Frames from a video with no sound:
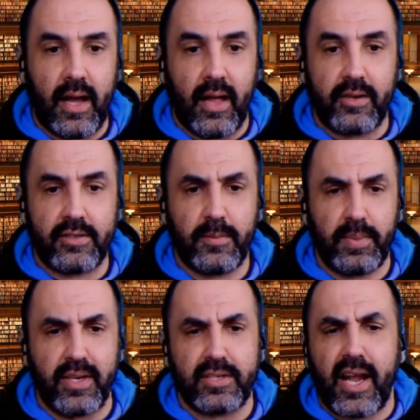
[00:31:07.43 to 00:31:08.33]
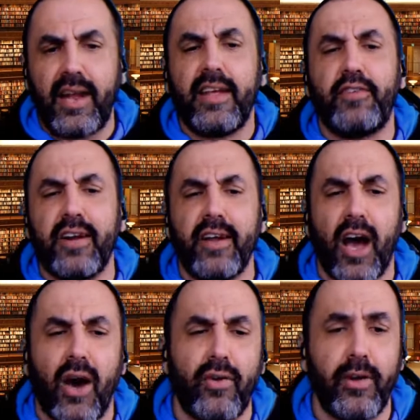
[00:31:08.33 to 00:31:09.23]
others' opinions and even
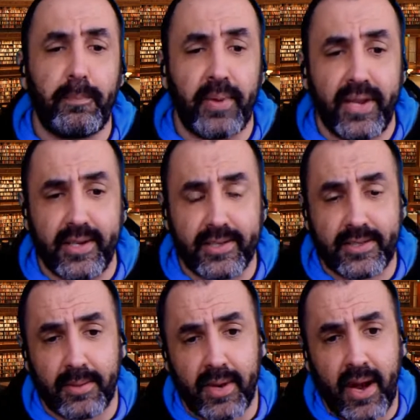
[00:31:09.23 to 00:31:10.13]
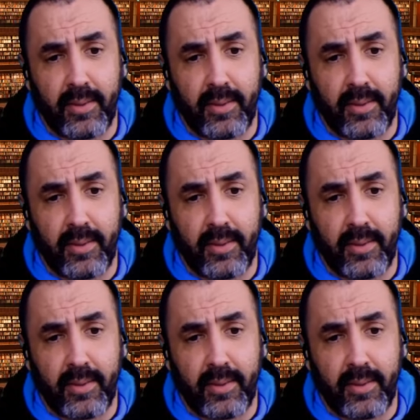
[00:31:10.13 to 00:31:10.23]
our opinions somehow,